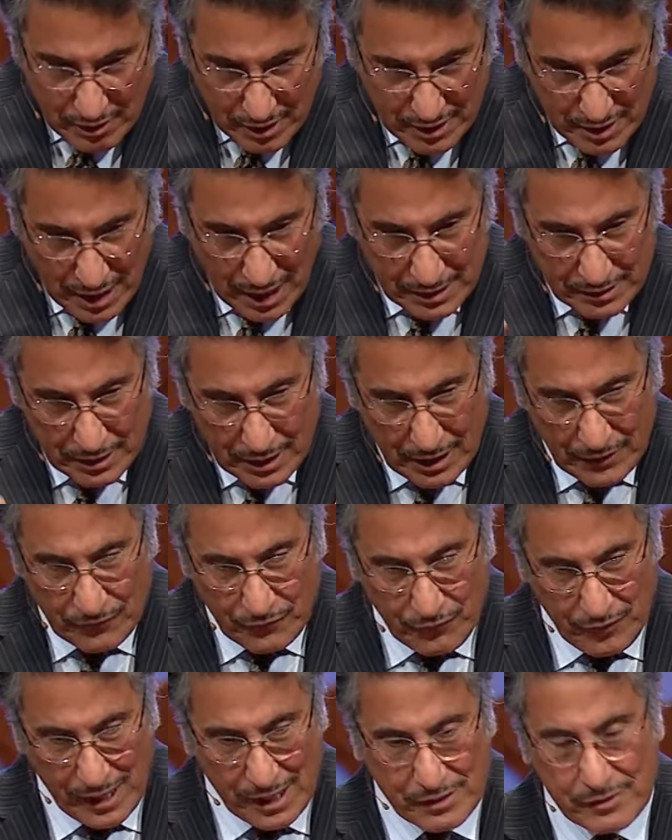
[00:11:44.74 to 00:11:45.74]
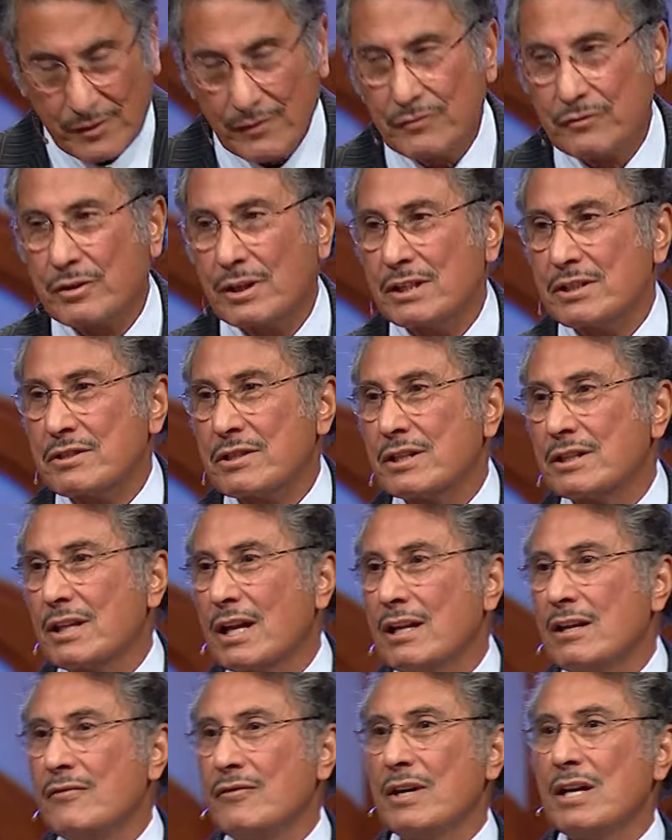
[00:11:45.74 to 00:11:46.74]
and not in faith and trust in the
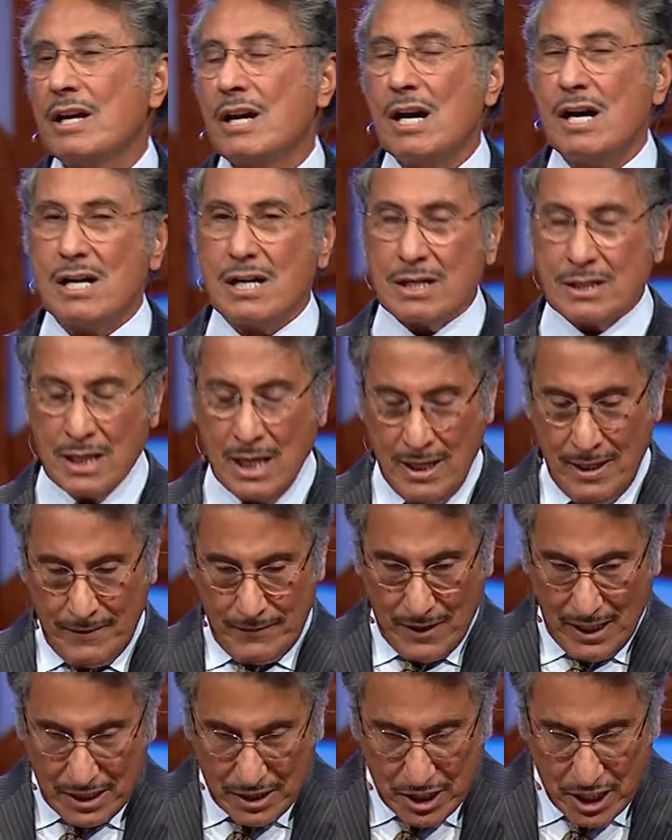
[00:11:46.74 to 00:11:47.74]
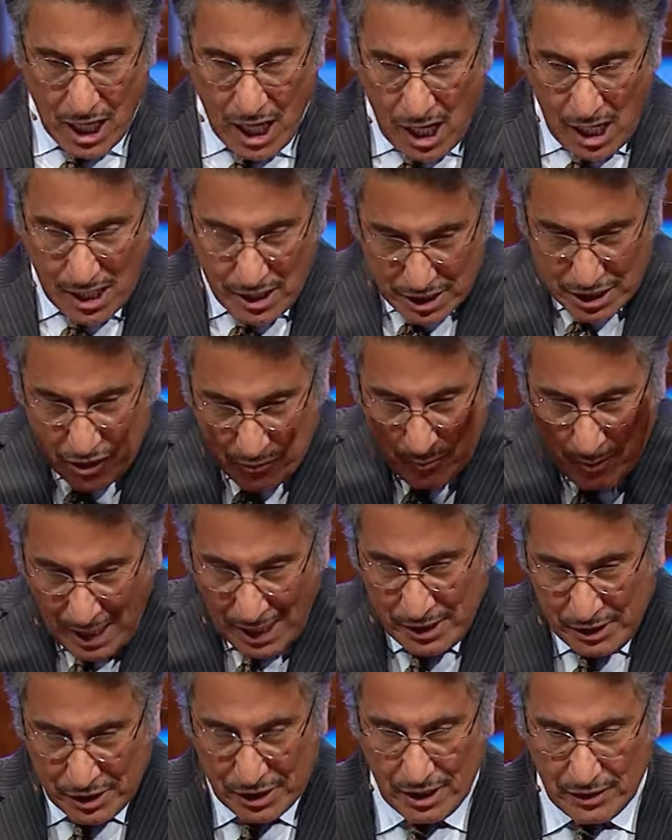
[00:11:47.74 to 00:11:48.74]
living God, that God is
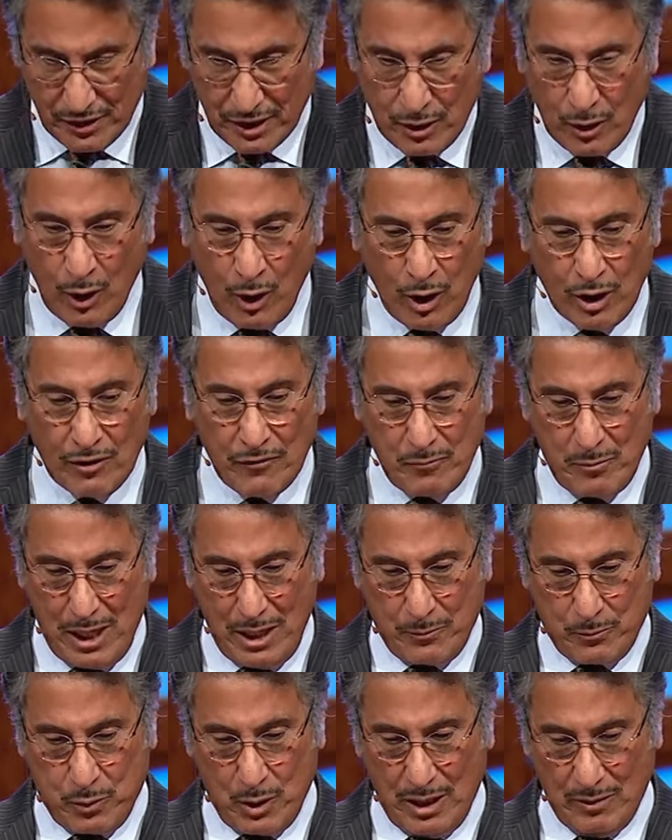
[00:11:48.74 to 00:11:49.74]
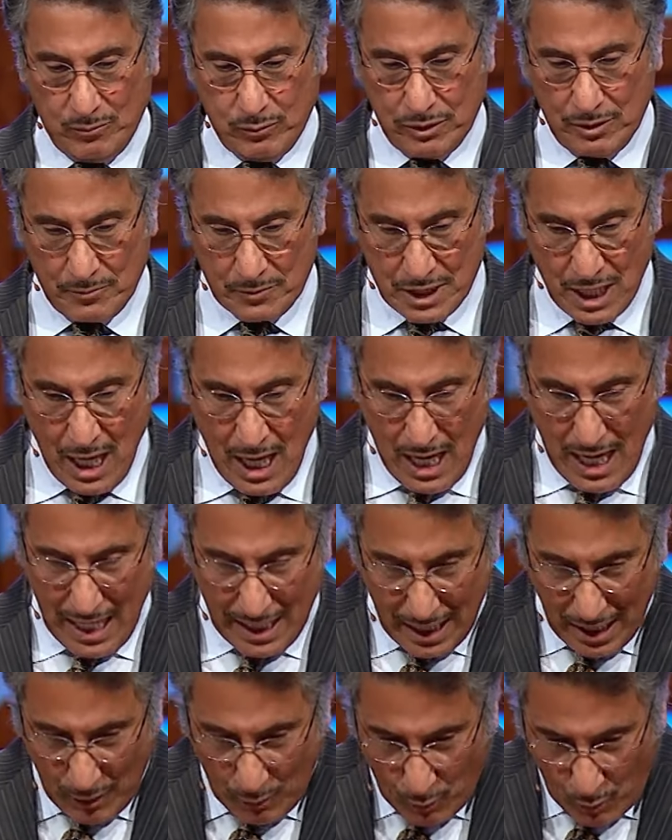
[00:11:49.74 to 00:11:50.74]
mightier than all of my problems, had
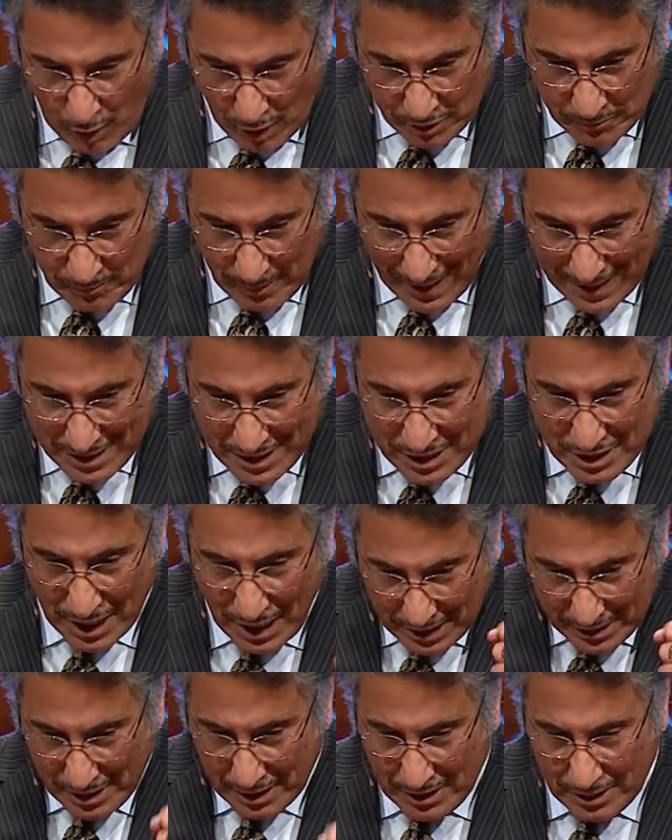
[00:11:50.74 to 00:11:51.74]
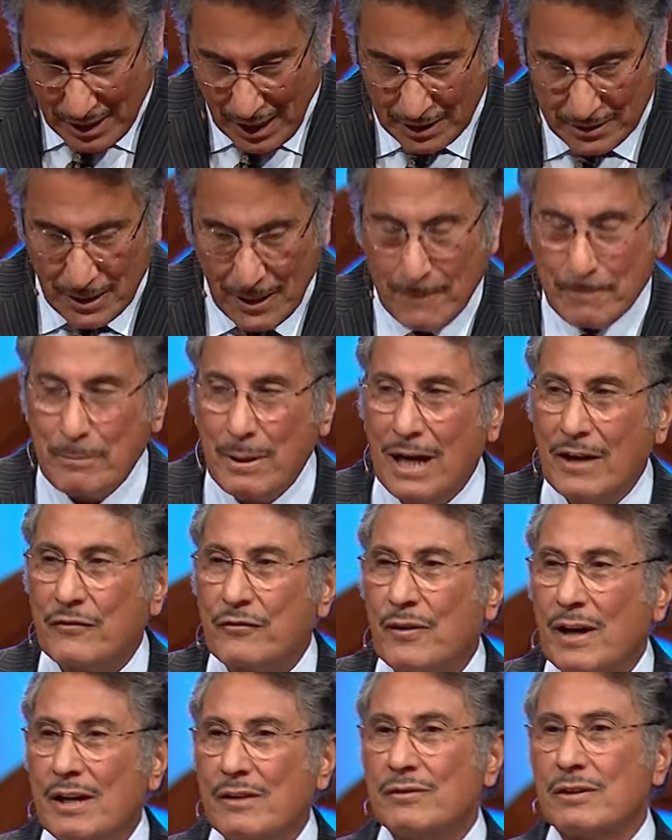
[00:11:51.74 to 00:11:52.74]
I walked by sight and not by
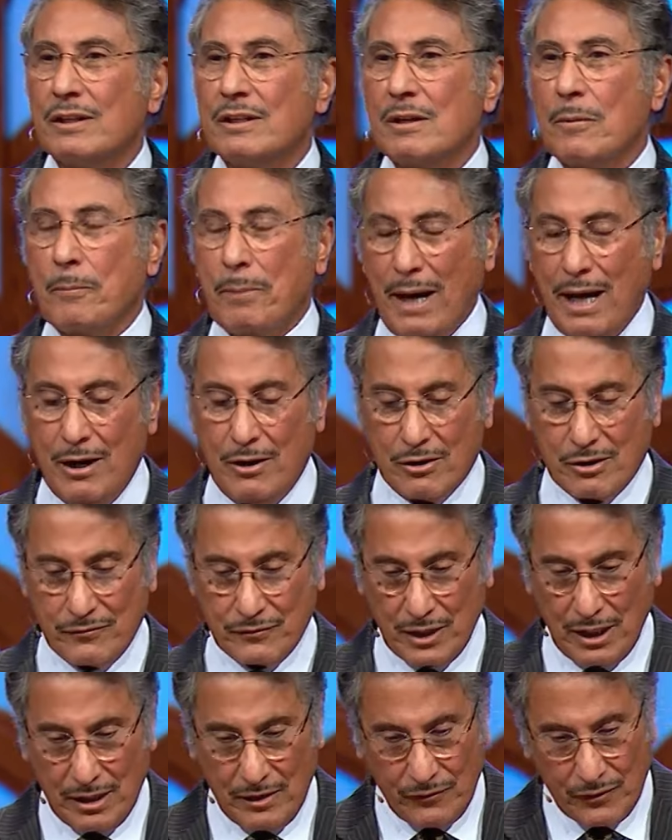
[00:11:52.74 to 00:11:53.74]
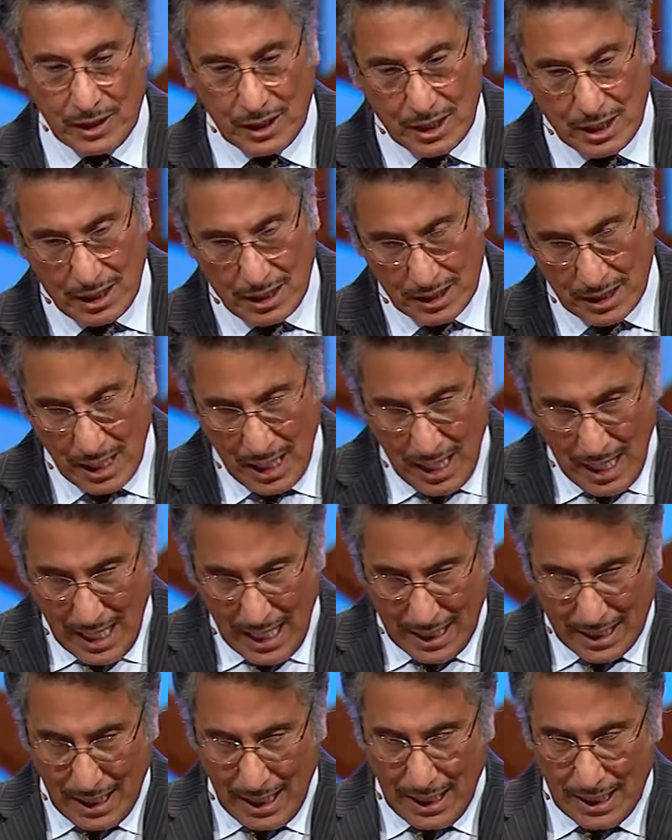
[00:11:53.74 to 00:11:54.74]
faith in the power of the living God,
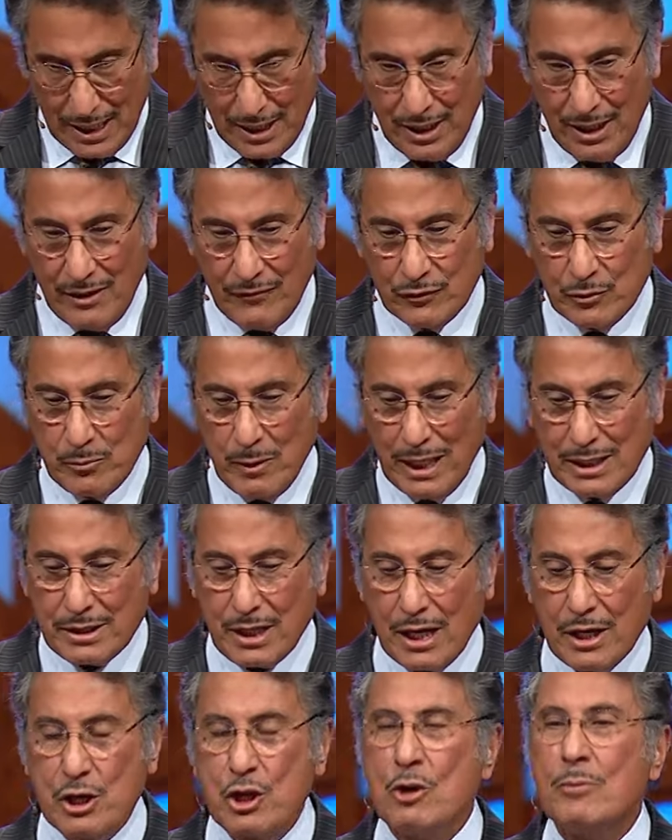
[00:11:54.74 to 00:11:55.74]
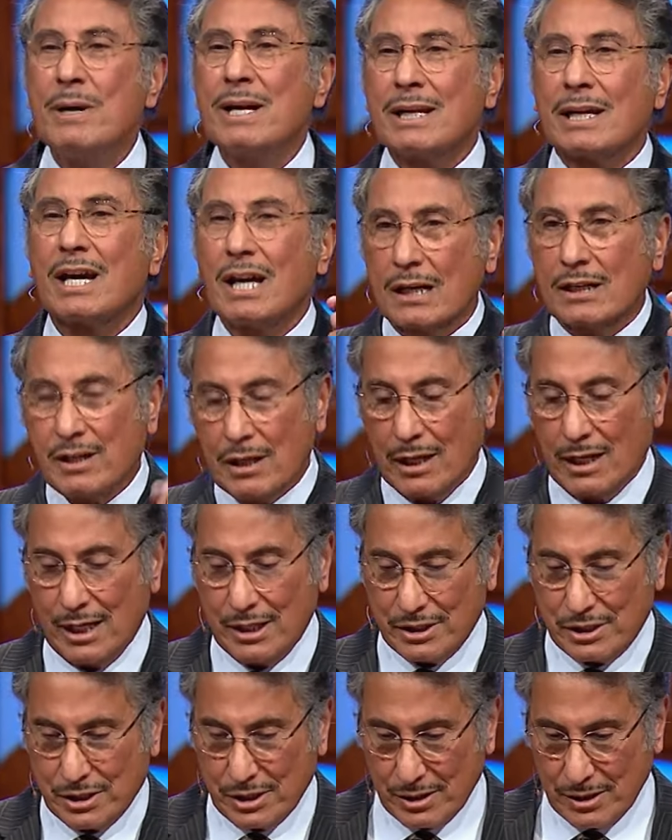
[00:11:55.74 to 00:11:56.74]
had I lived by the human
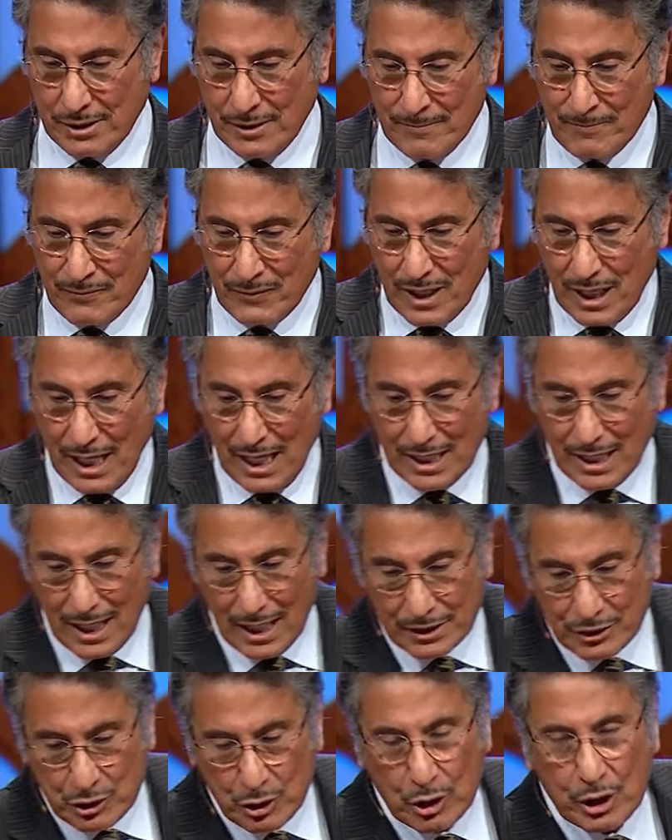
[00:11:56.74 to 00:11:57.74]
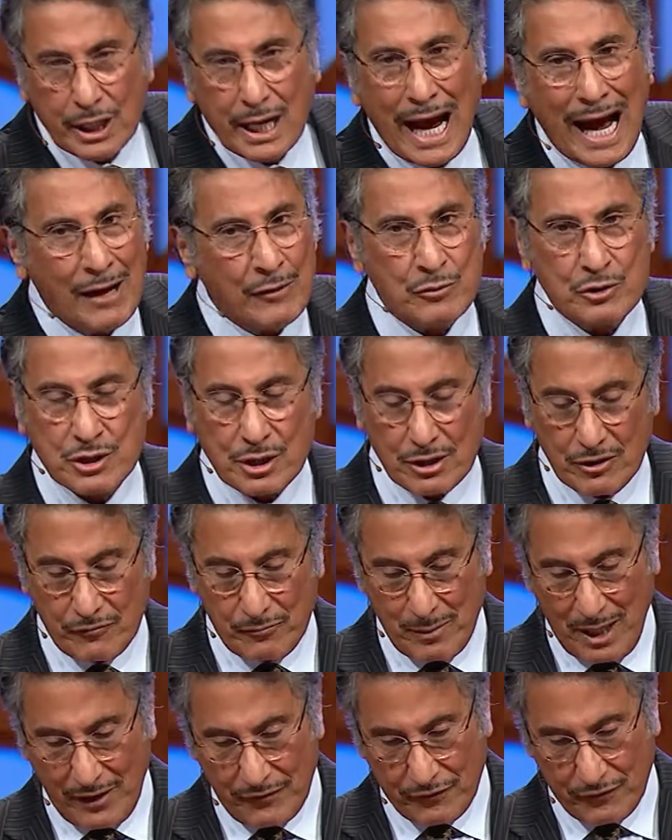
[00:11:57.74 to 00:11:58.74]
calculation, had I took counsel of
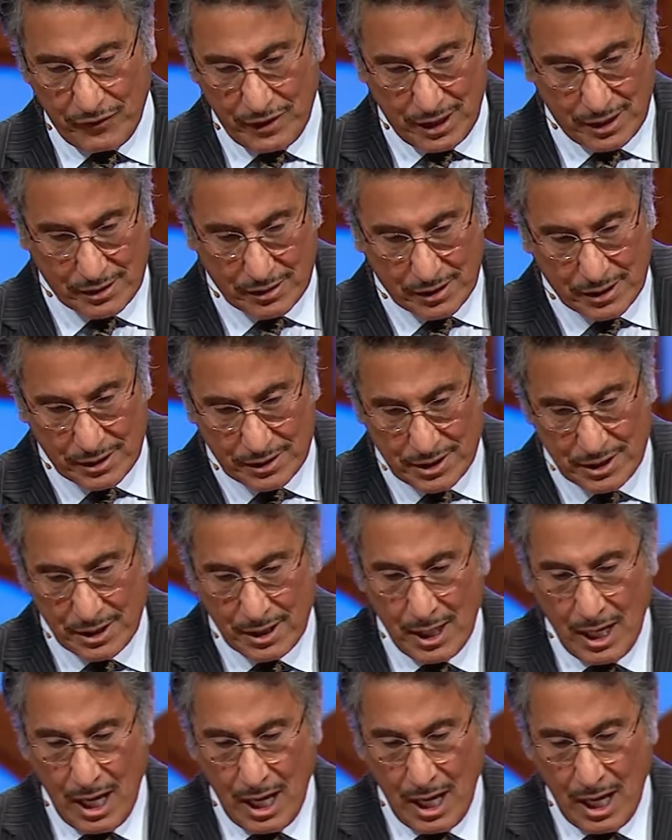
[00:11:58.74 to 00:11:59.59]
my fears,